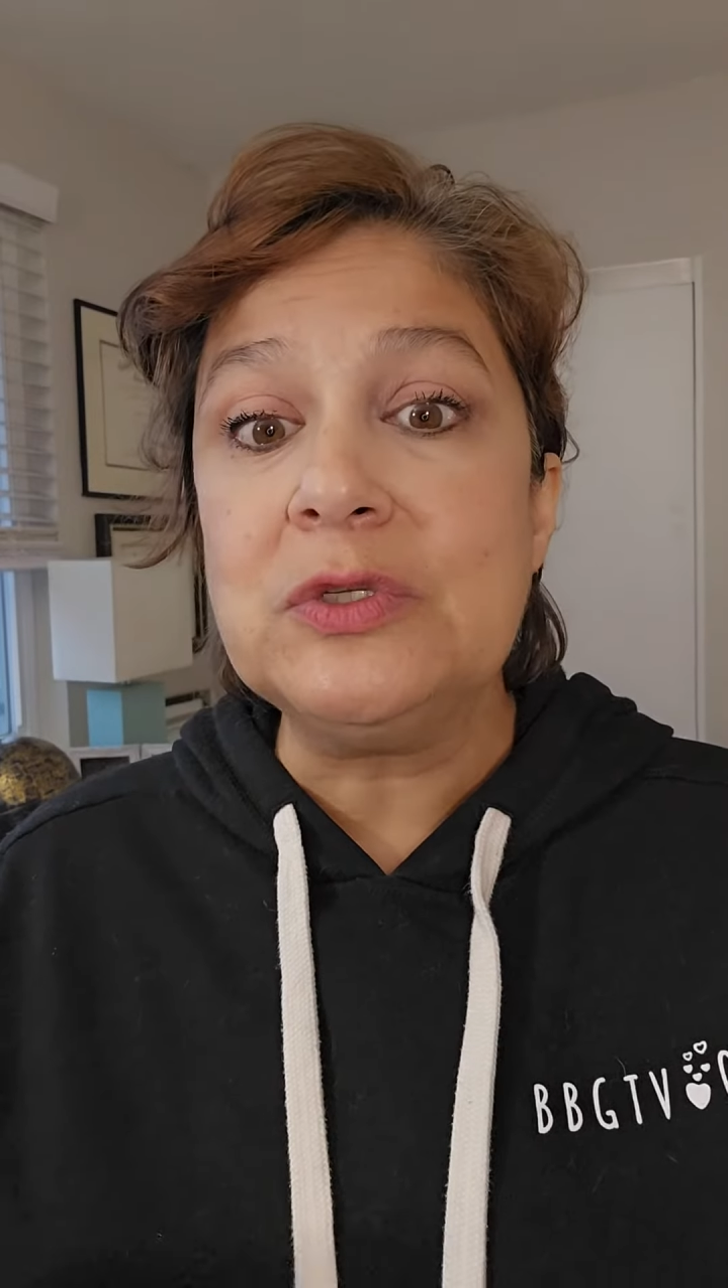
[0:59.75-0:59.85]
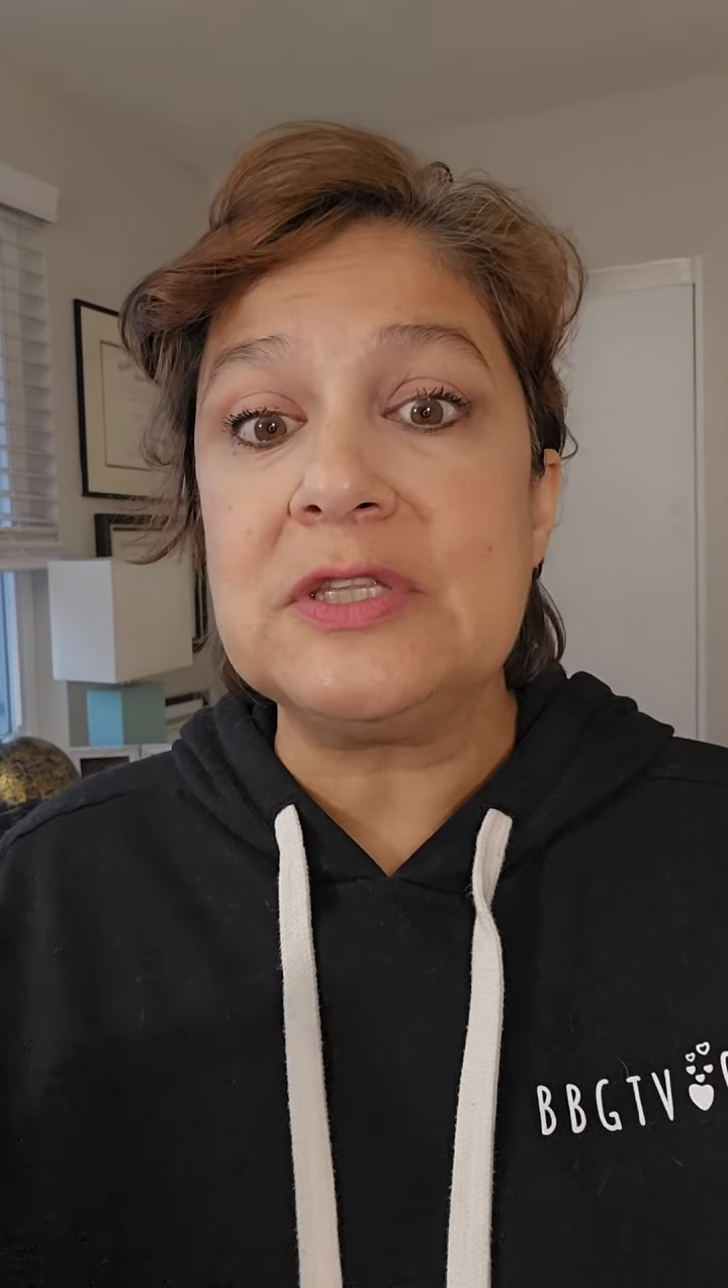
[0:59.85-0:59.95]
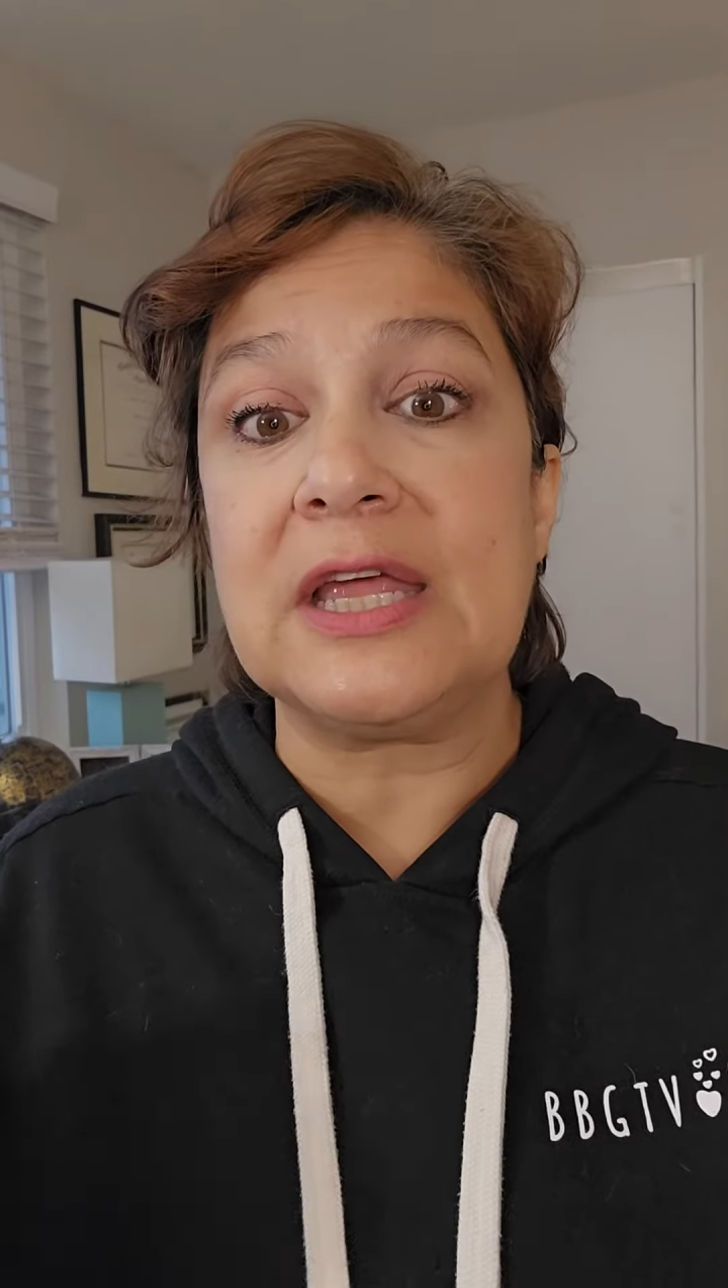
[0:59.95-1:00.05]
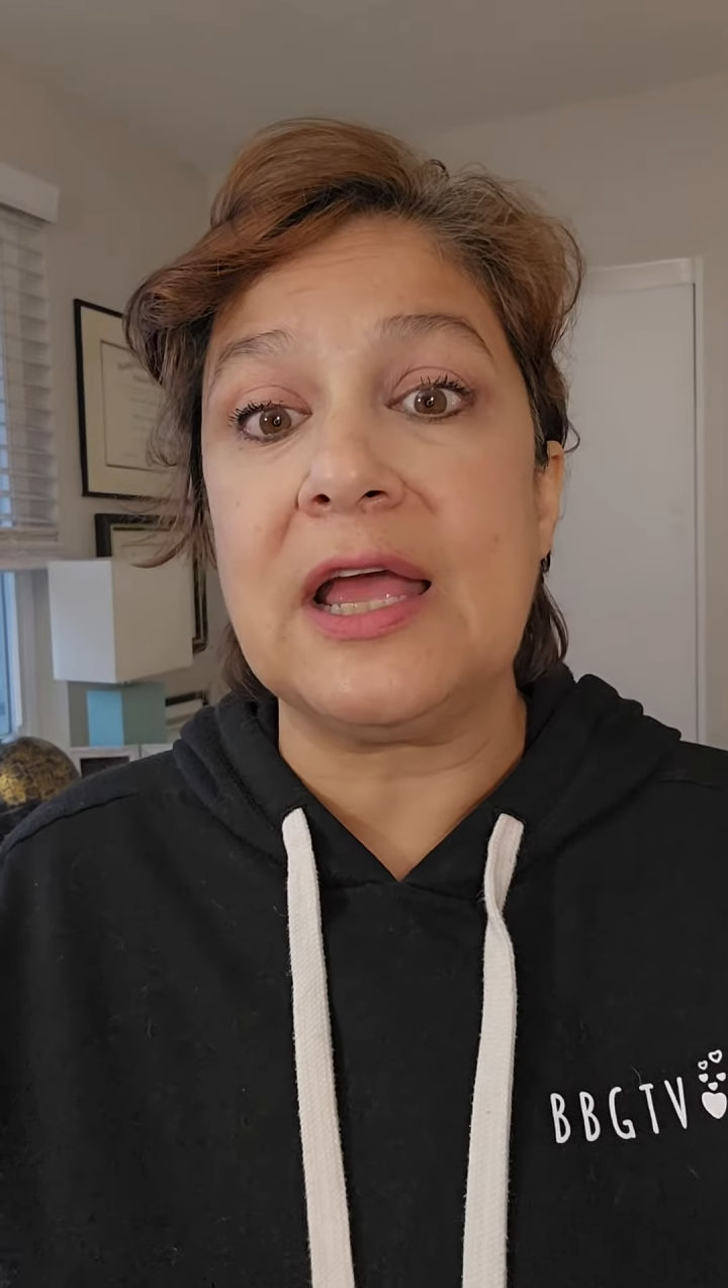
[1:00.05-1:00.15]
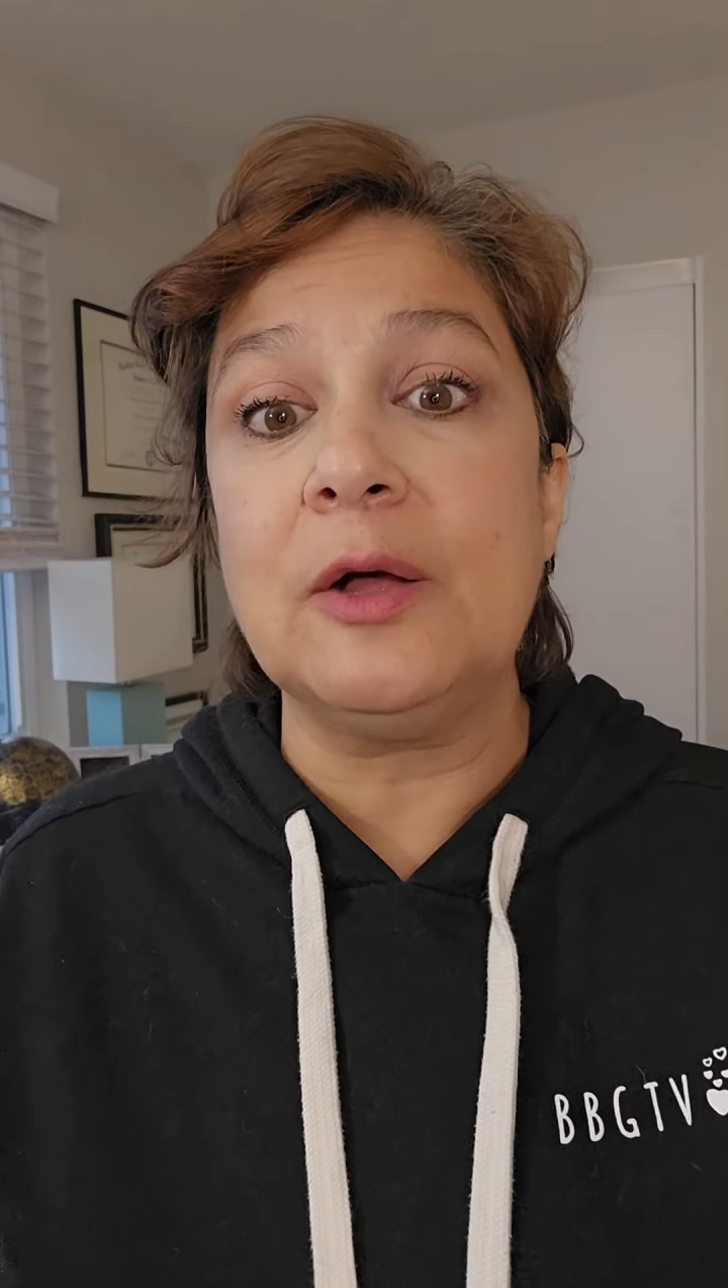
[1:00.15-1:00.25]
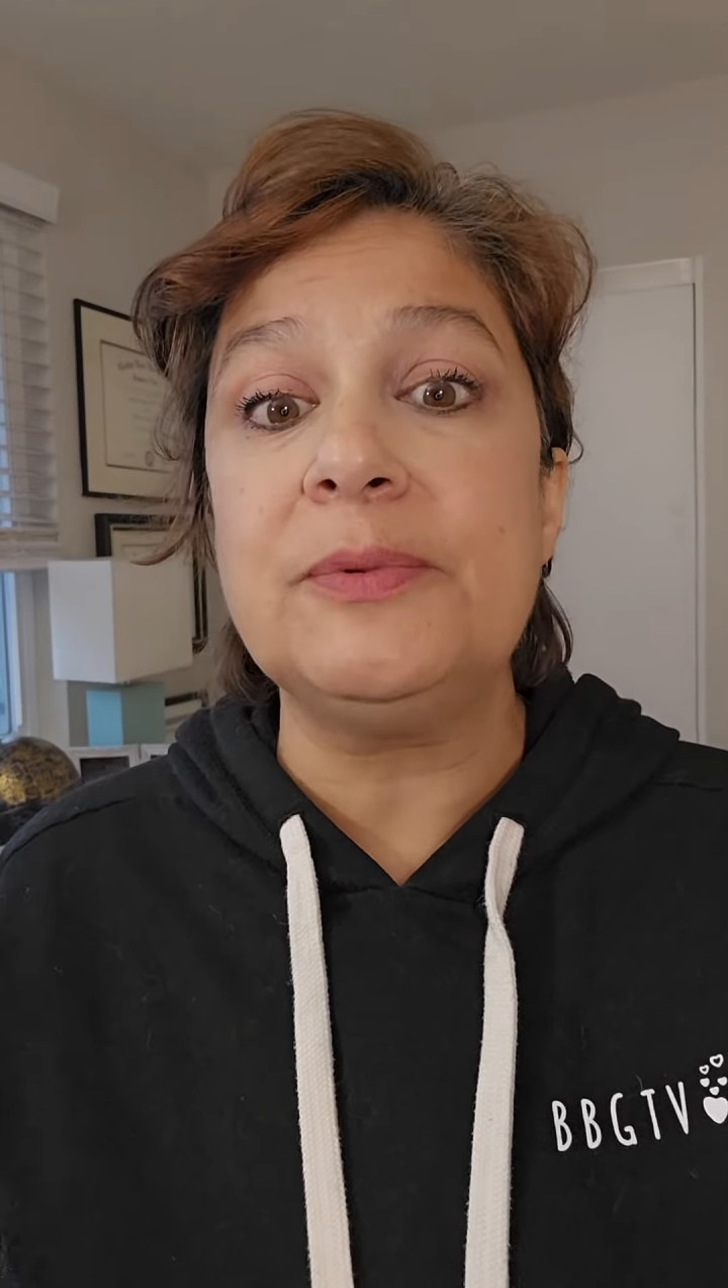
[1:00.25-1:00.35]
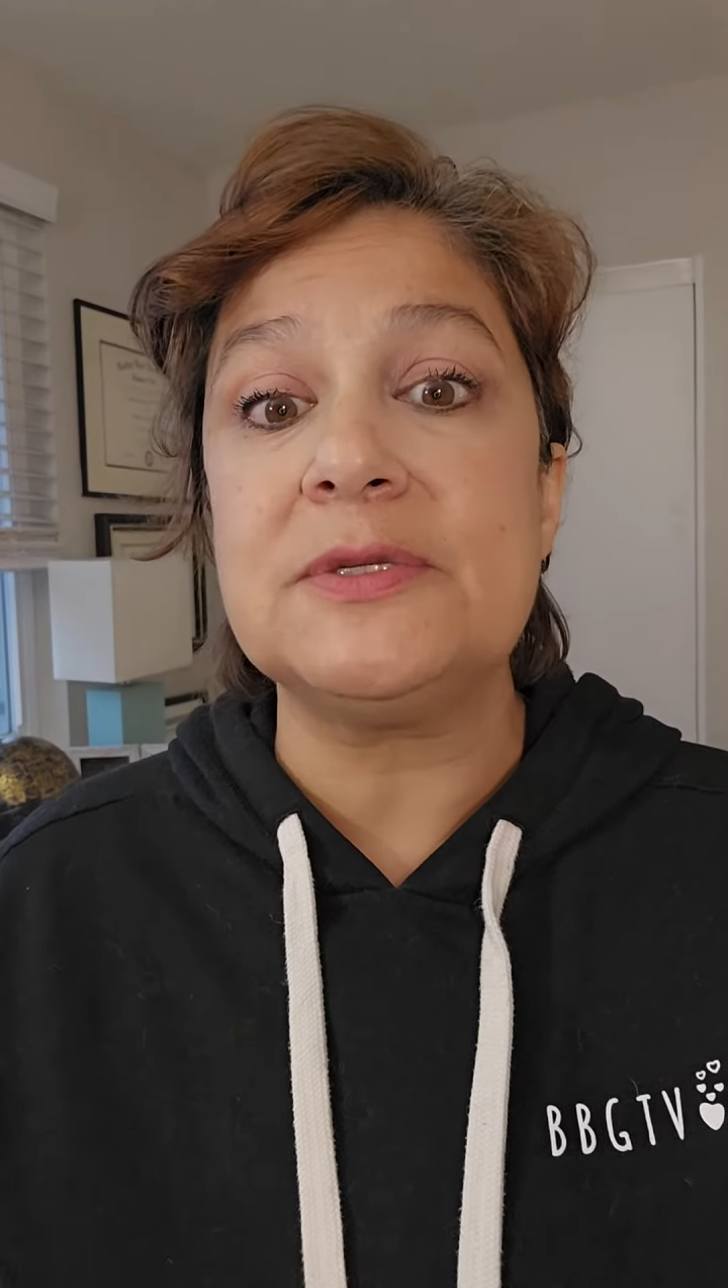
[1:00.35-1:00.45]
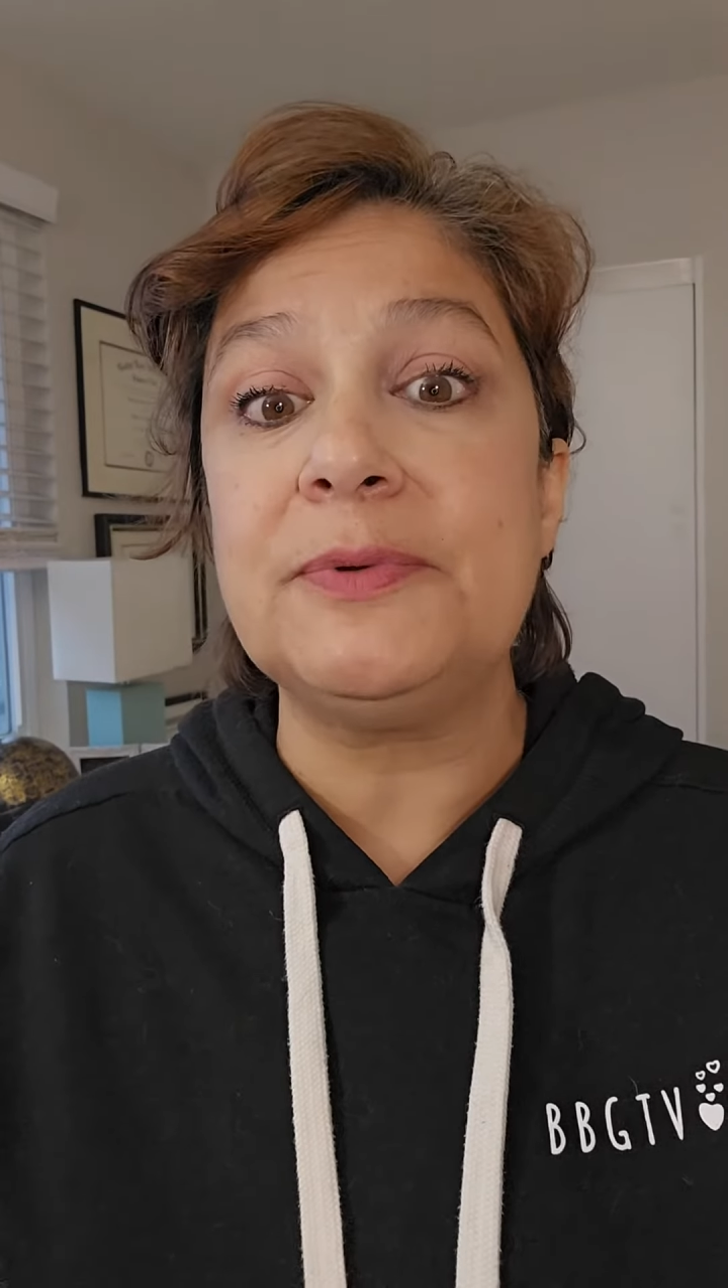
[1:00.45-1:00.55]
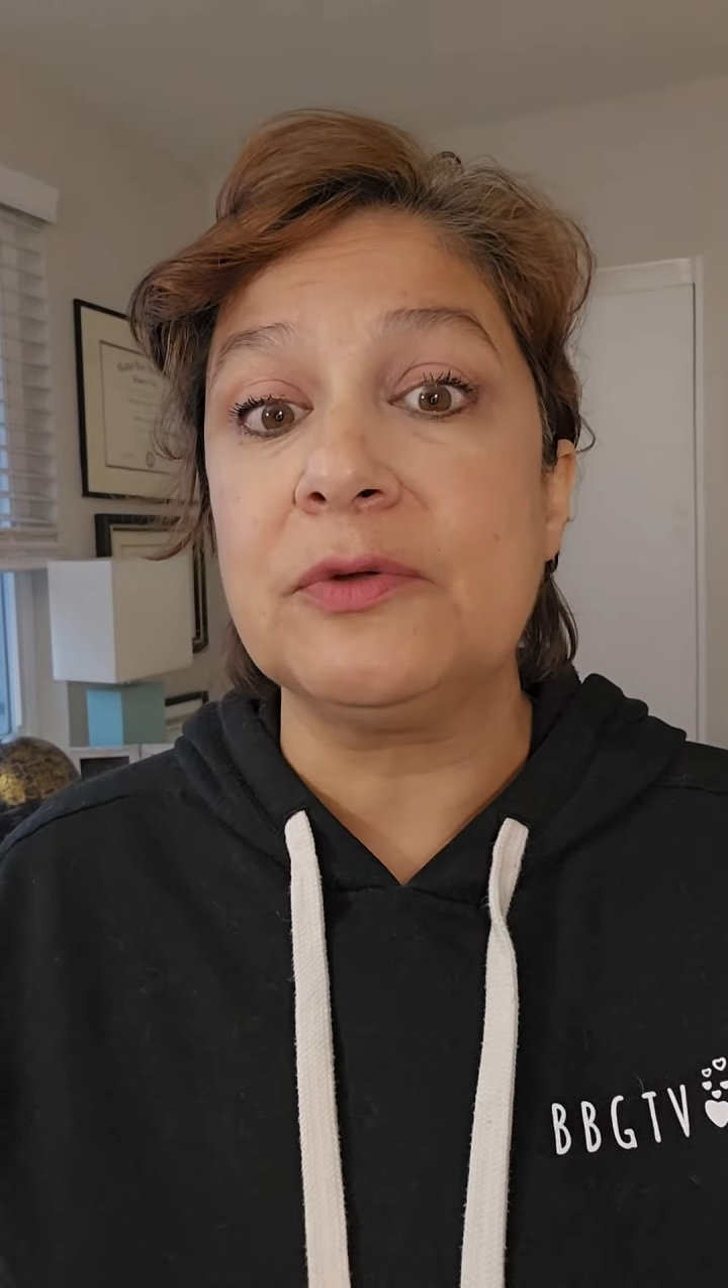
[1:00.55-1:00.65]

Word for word: that help us build